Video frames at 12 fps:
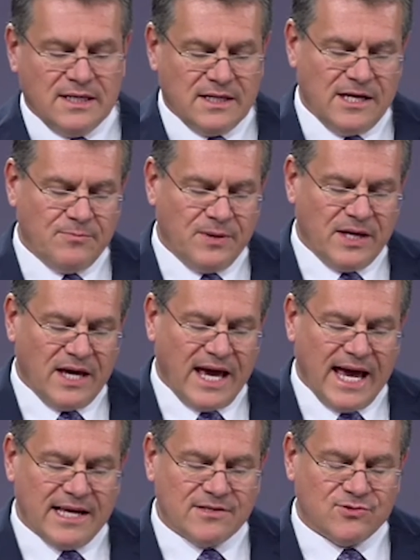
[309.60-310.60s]

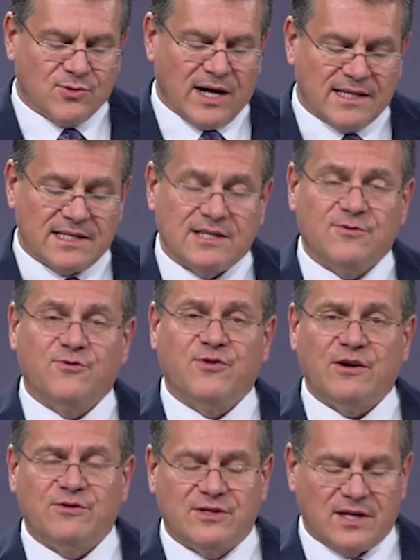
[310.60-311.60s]
EBA
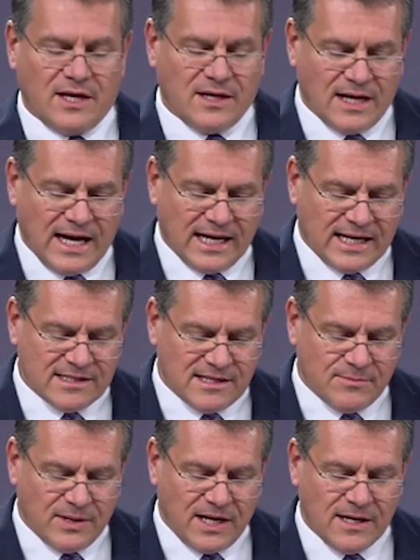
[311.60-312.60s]
250
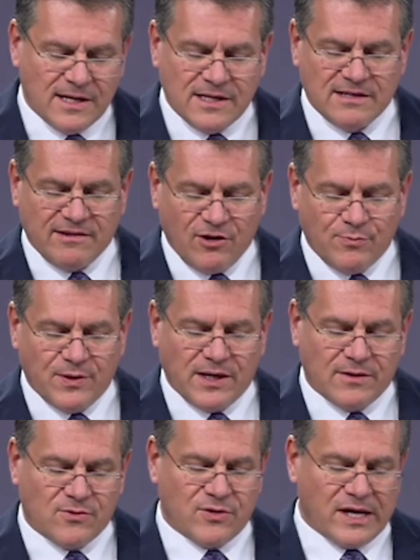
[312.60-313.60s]
Academy,
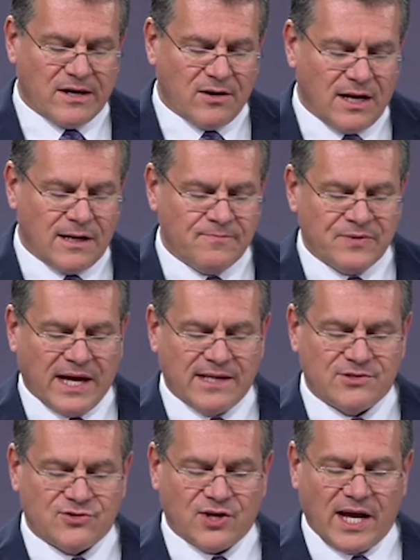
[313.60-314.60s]
developing curricula
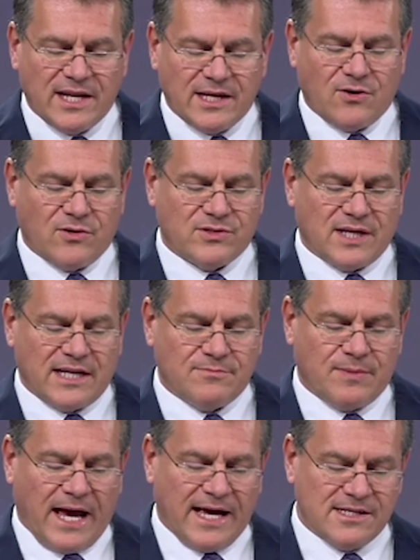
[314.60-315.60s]
and training content
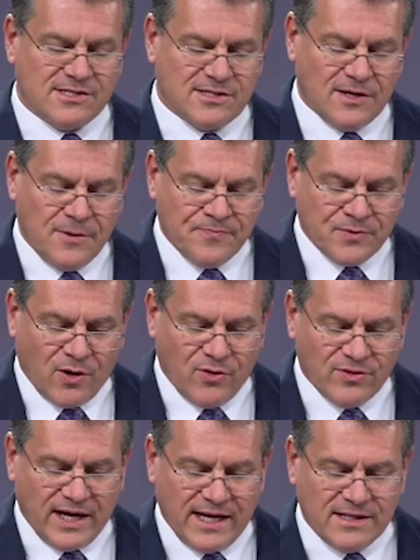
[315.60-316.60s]
based
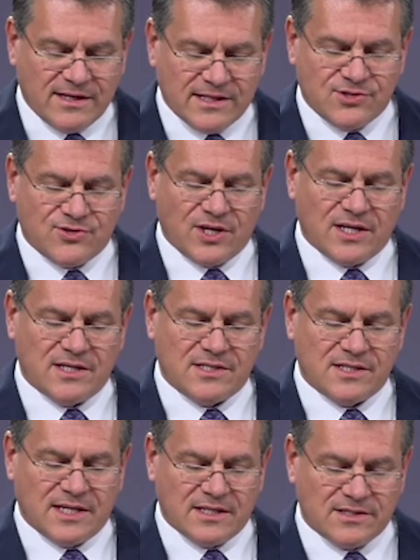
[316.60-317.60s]
on the industry
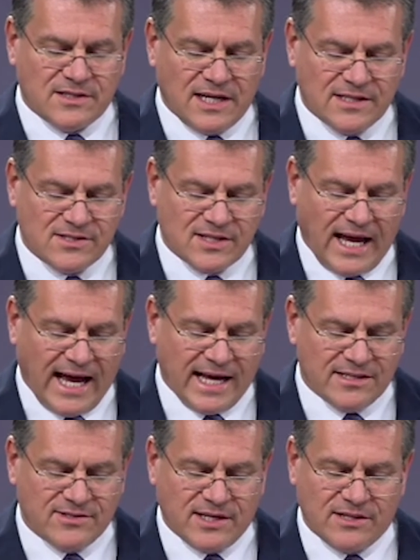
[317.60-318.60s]
skills needs
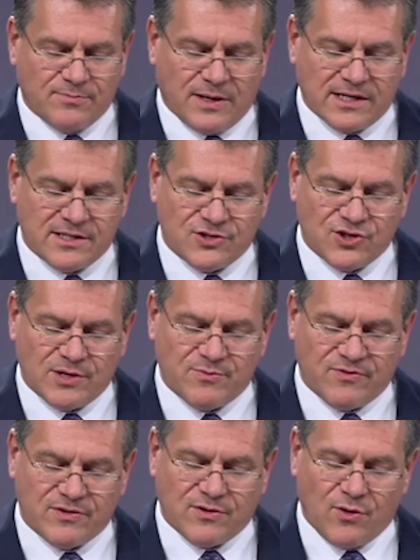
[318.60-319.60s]
and in partnership
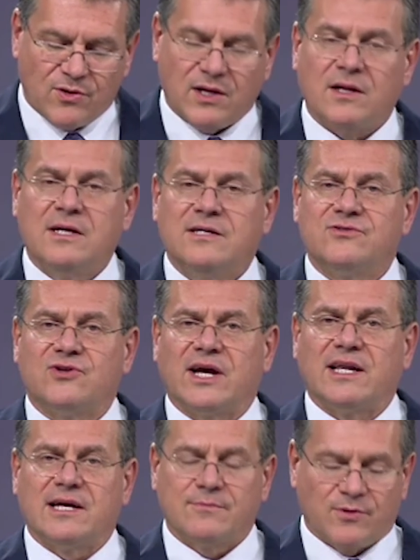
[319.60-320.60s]
with local
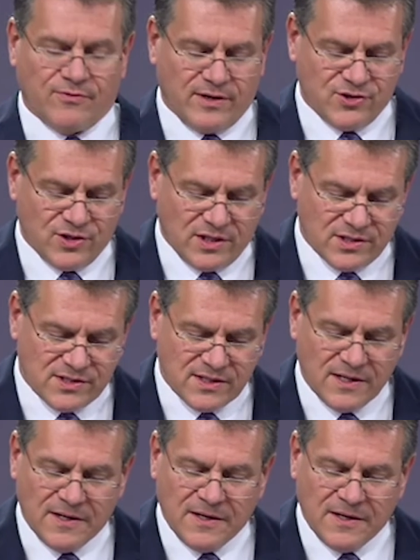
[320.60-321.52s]
training professionals.